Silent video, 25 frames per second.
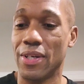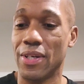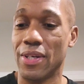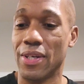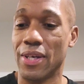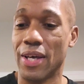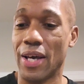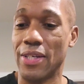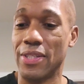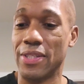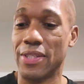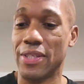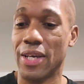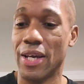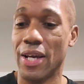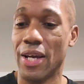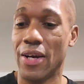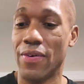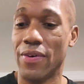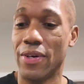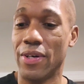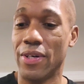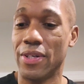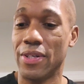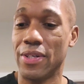
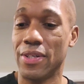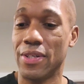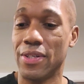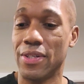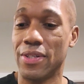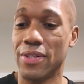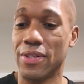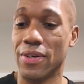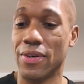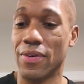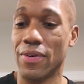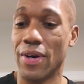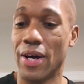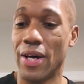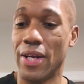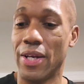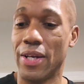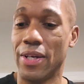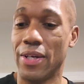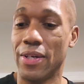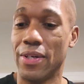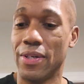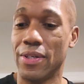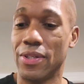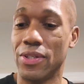Cascara
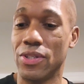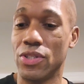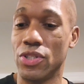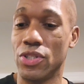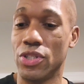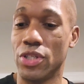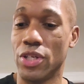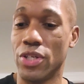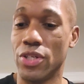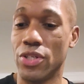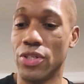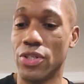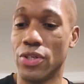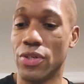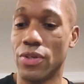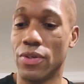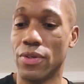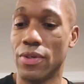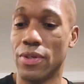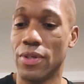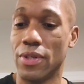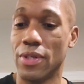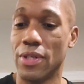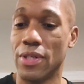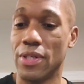sagrada, ginger,
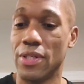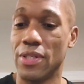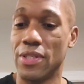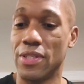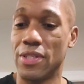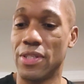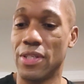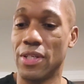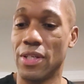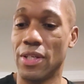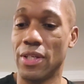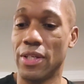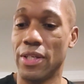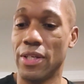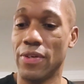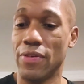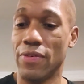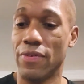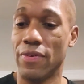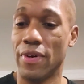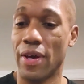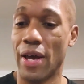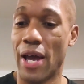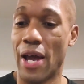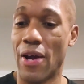senna leaf,
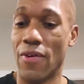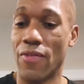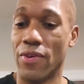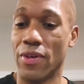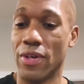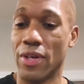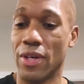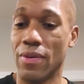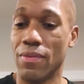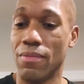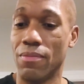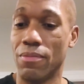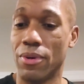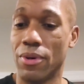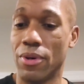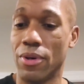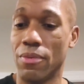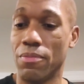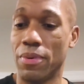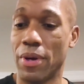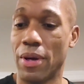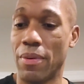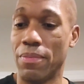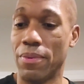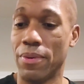African bird
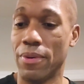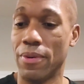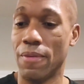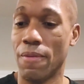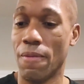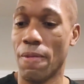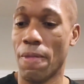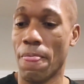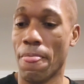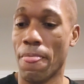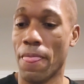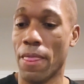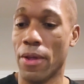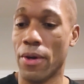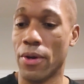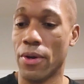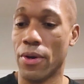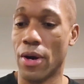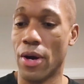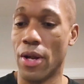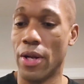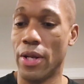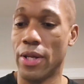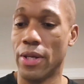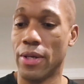pepper,
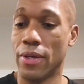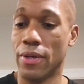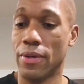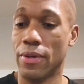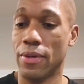garlic,